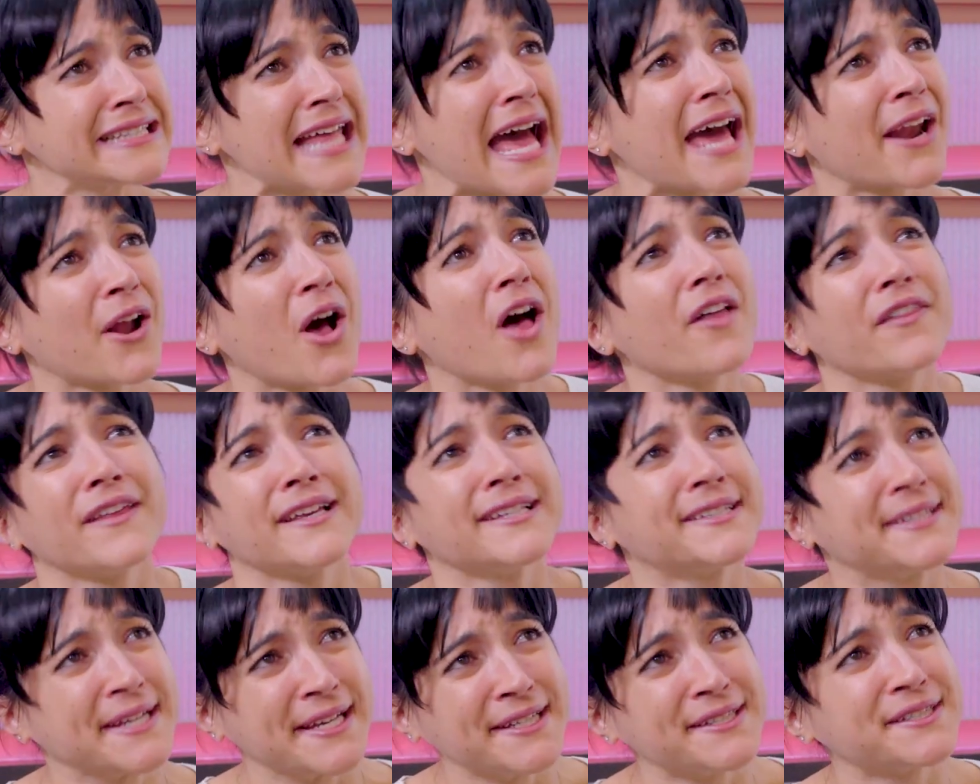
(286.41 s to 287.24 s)
Is that all
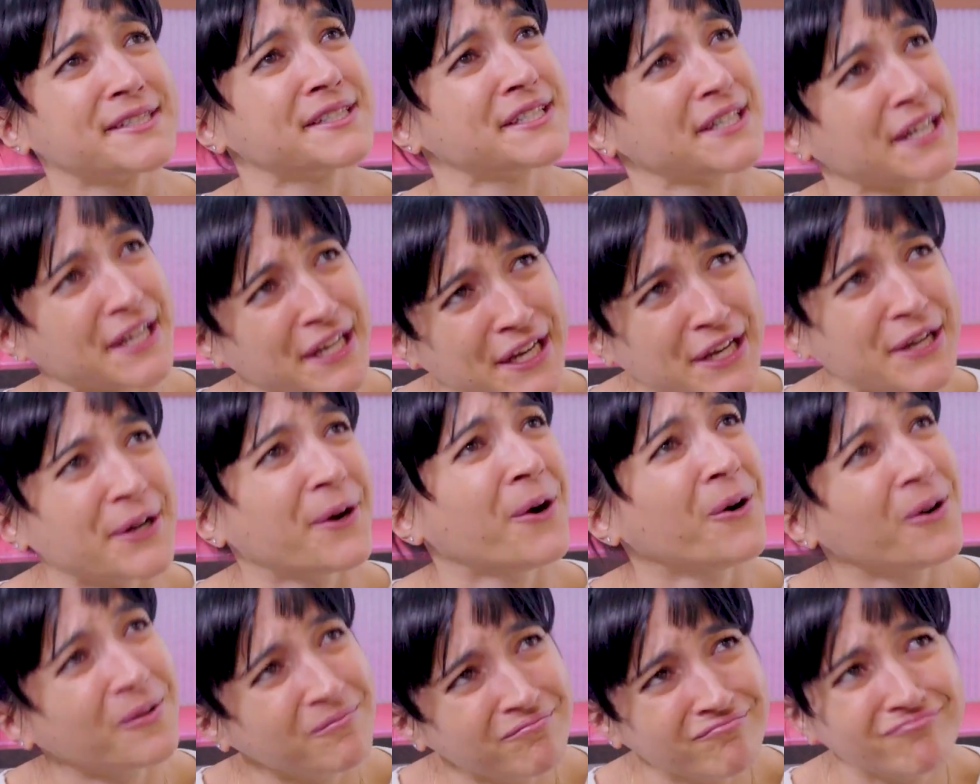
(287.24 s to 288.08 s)
this is to
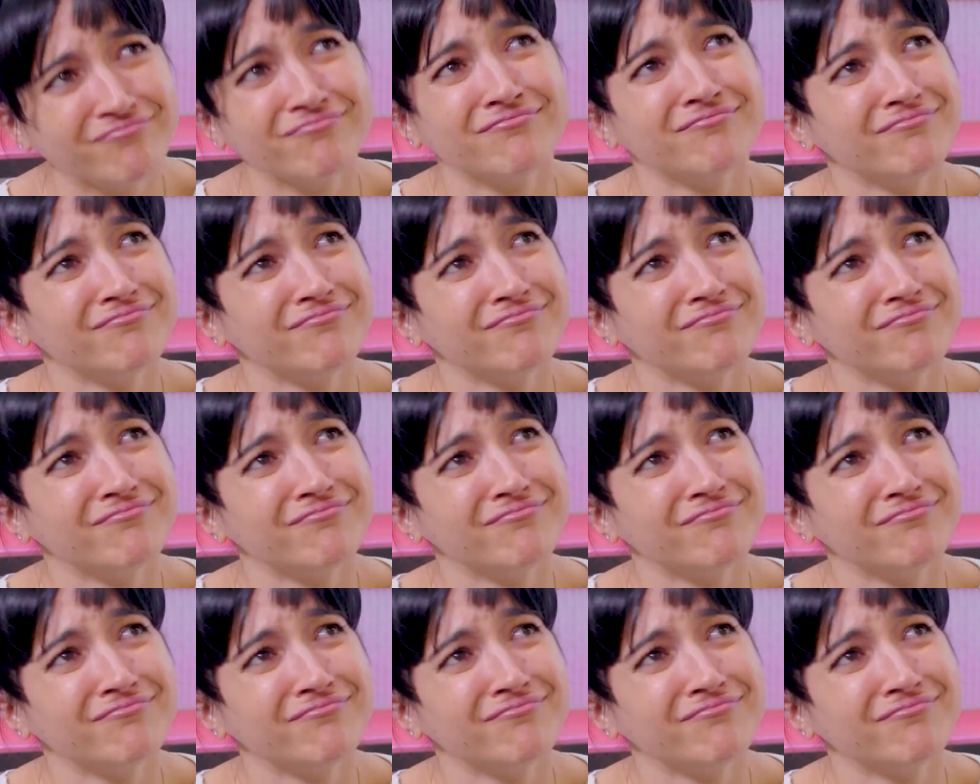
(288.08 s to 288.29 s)
you?